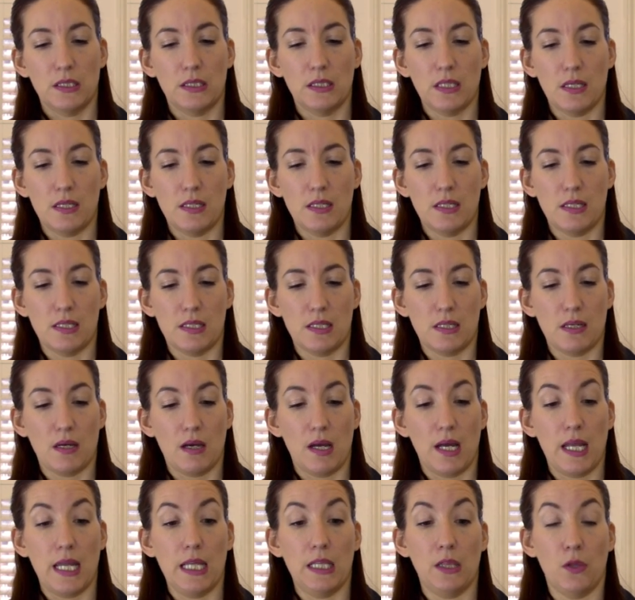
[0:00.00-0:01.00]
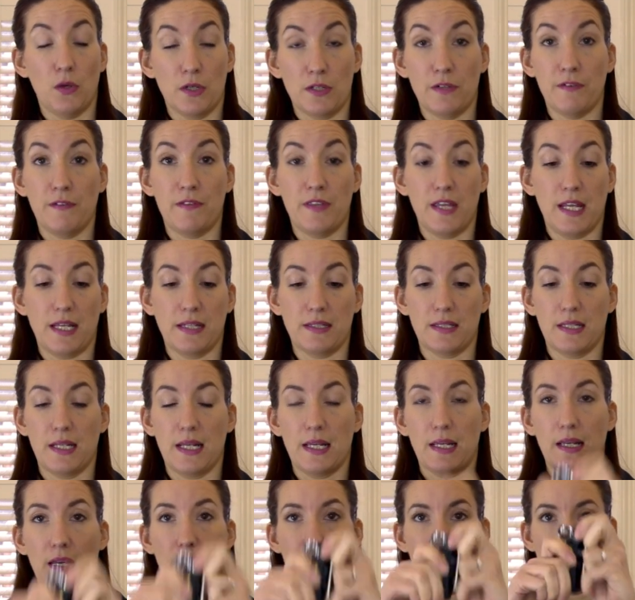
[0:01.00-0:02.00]
does a lot of things, and
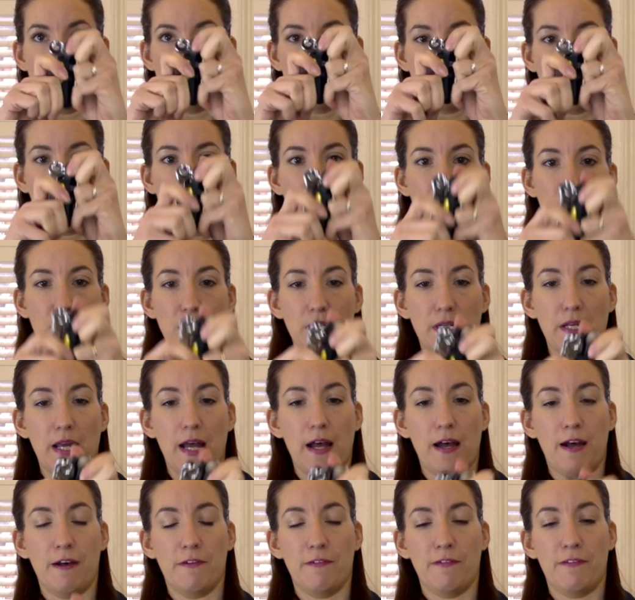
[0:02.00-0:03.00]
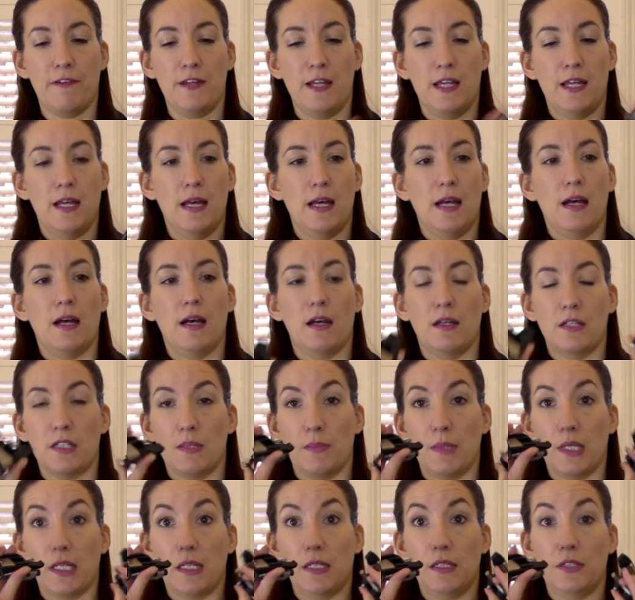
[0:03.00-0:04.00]
it comes apart in half uh,
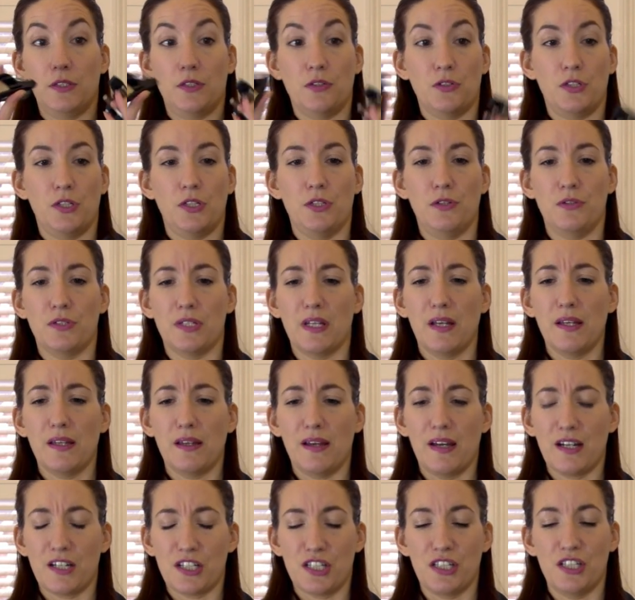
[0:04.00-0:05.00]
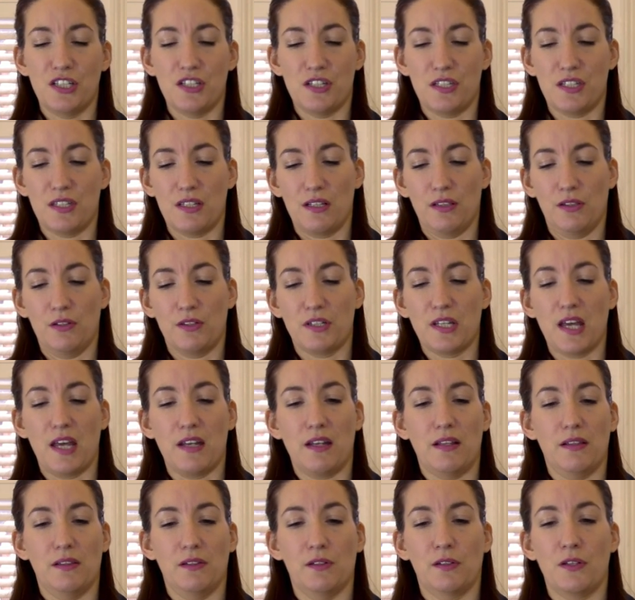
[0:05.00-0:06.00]
to make it easier to use. I actually just looked
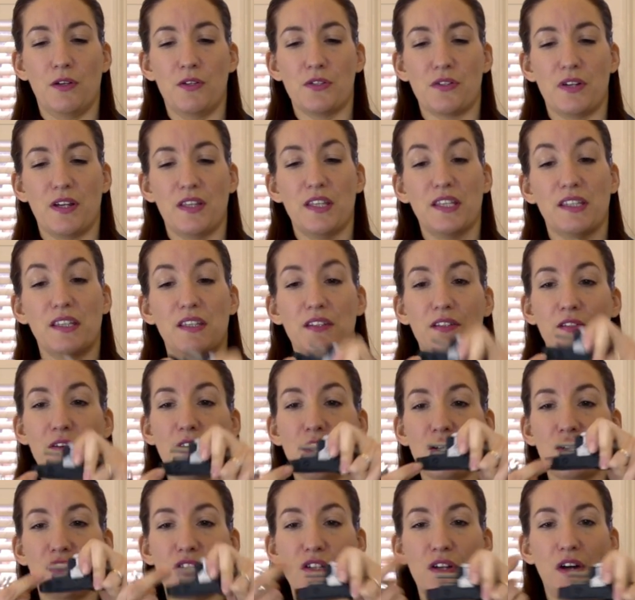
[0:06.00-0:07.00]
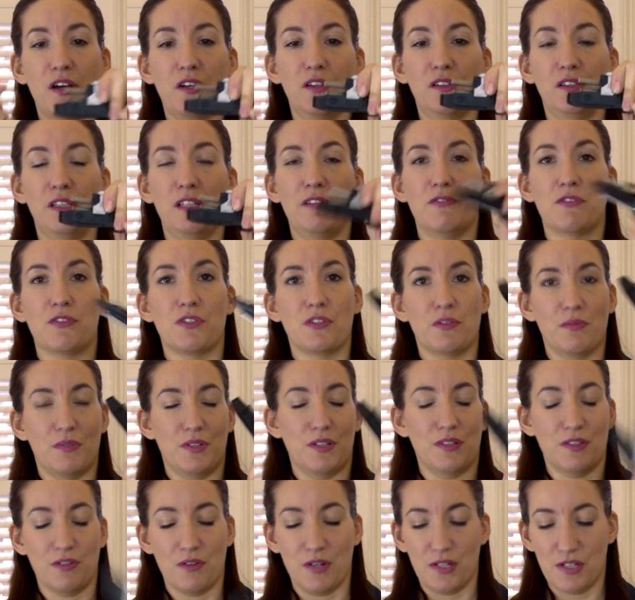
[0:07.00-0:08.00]
at it a little closer, and I think these are actually tire levers,
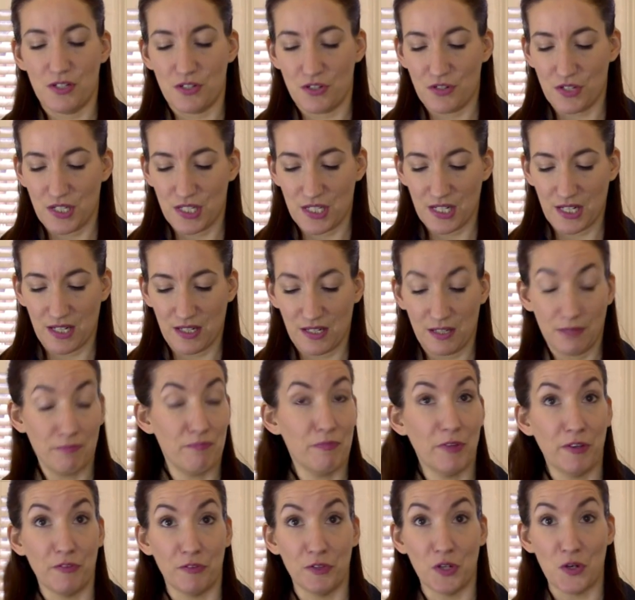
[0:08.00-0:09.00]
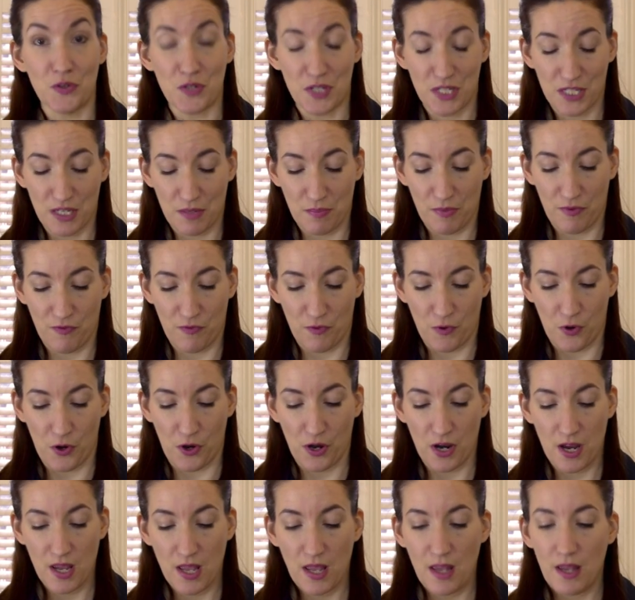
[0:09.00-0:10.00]
which is quite interesting, and never noticed it
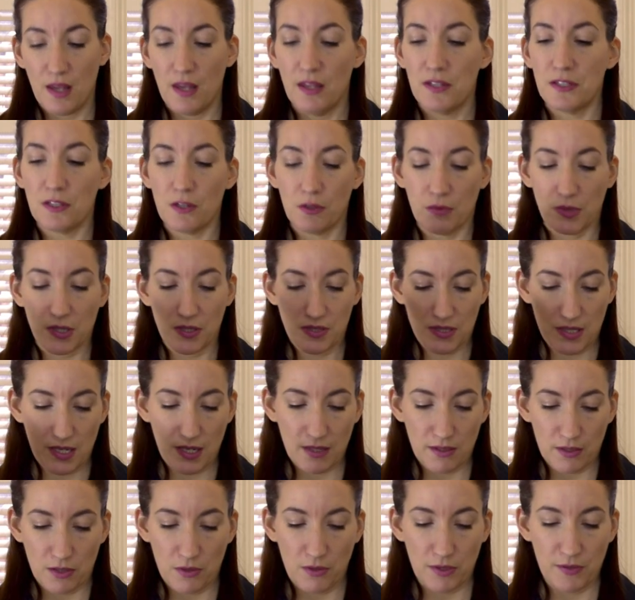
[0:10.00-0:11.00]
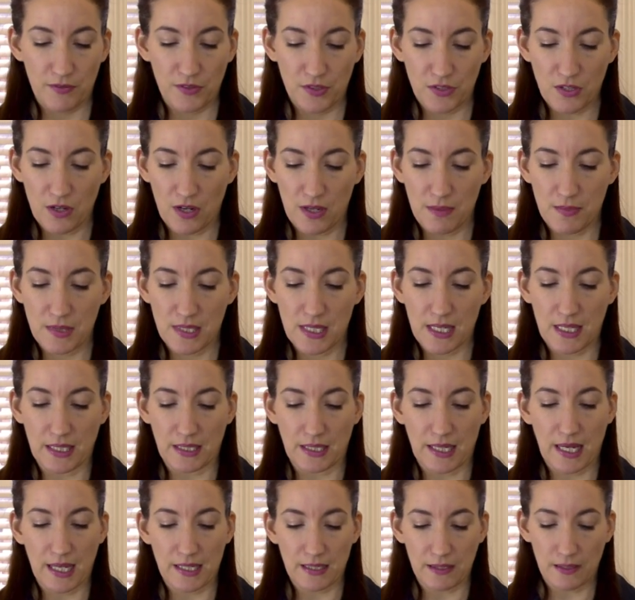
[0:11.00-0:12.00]
before. So we use that quite a few times
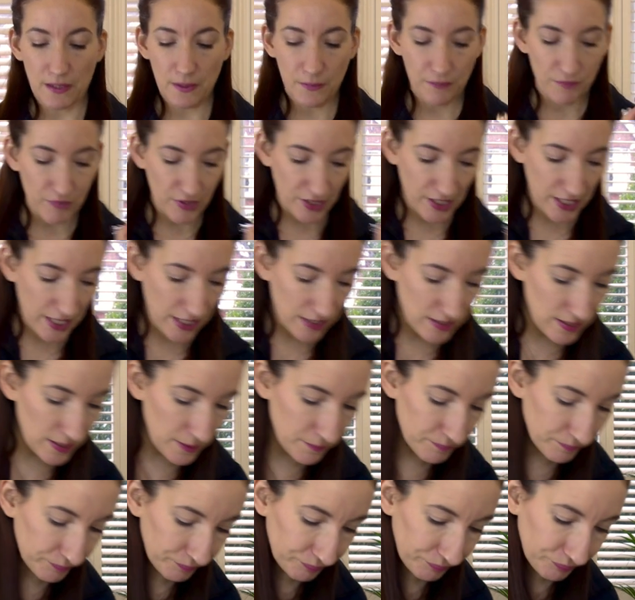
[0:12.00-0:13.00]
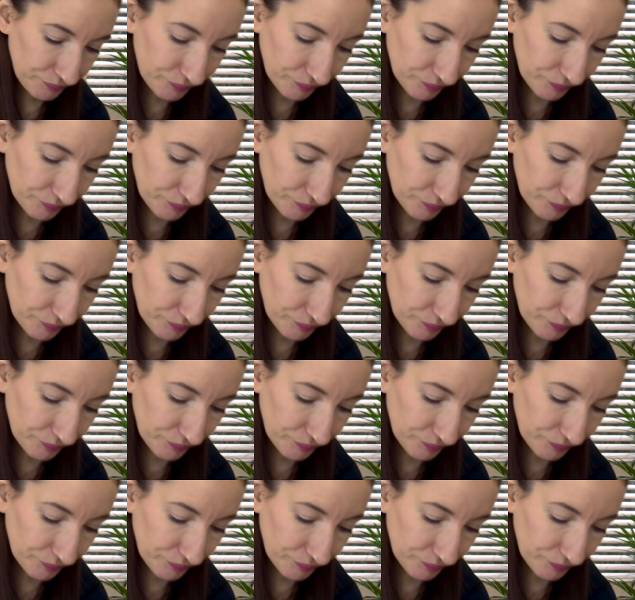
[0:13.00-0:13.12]
in Canada, very handy.